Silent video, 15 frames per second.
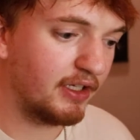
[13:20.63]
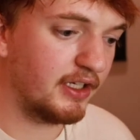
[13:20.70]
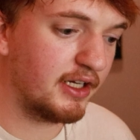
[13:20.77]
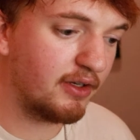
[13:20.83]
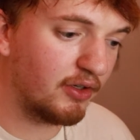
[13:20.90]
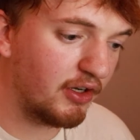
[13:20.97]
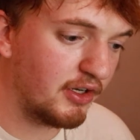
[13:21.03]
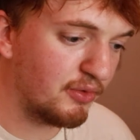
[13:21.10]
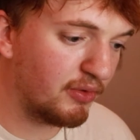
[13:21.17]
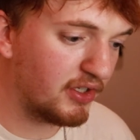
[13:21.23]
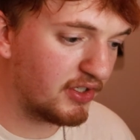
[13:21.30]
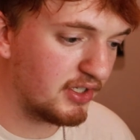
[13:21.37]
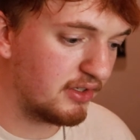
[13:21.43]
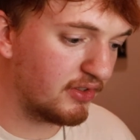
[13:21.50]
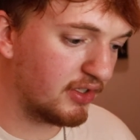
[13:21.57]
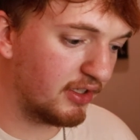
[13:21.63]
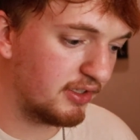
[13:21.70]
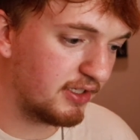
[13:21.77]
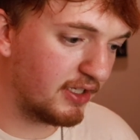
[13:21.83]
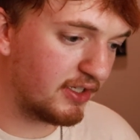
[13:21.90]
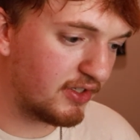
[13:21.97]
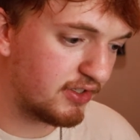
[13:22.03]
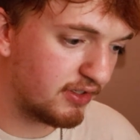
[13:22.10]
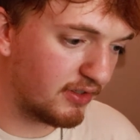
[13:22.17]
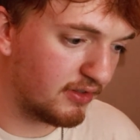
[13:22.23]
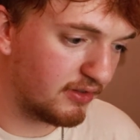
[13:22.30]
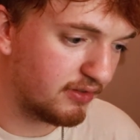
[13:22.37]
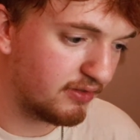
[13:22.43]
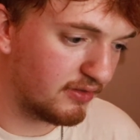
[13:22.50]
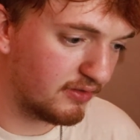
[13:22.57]
And now our 808 sounds like this.
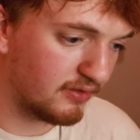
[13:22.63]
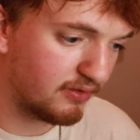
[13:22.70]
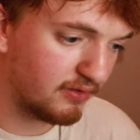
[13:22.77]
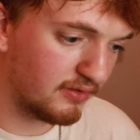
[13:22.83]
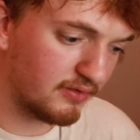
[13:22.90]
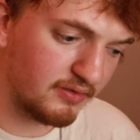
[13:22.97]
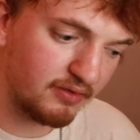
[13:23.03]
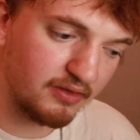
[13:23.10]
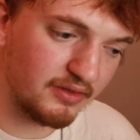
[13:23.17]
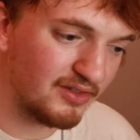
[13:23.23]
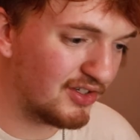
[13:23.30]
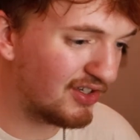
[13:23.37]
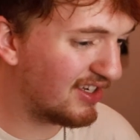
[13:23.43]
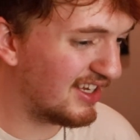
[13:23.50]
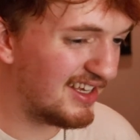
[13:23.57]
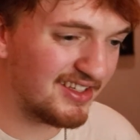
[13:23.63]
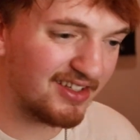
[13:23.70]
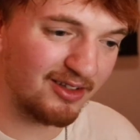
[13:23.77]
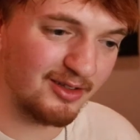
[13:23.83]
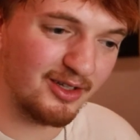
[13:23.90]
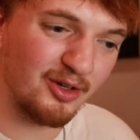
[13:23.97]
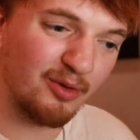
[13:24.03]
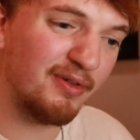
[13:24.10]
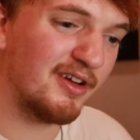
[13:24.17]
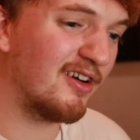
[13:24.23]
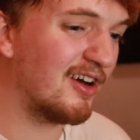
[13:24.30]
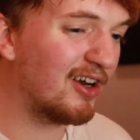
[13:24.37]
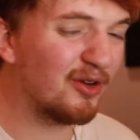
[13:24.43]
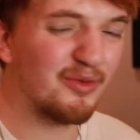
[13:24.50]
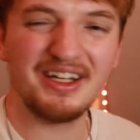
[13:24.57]
Just hits a little bit
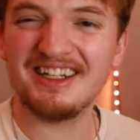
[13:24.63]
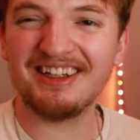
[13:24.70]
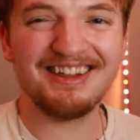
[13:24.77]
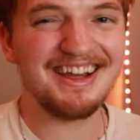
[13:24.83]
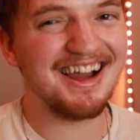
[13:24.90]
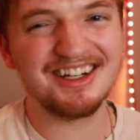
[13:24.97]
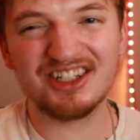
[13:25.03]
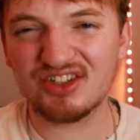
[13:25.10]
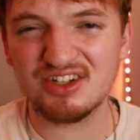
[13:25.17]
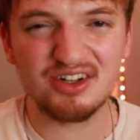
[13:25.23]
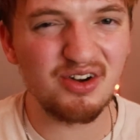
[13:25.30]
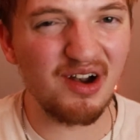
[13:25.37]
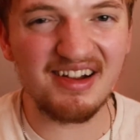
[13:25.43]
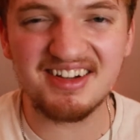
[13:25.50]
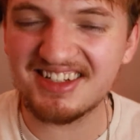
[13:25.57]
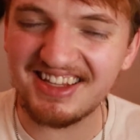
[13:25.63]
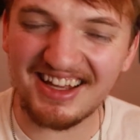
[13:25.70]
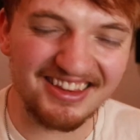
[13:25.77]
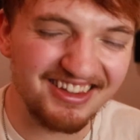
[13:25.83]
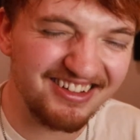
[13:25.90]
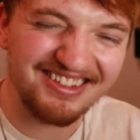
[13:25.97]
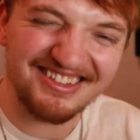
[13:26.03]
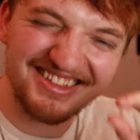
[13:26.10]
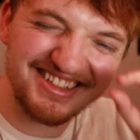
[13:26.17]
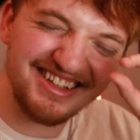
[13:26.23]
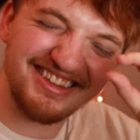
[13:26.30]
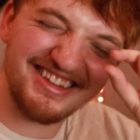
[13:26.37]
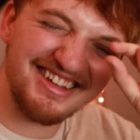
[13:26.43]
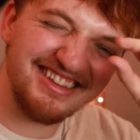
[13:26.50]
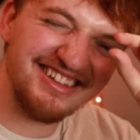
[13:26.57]
harder. We need that extra crunch, that
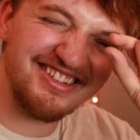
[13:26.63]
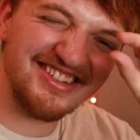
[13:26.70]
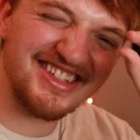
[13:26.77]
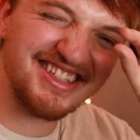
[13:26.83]
little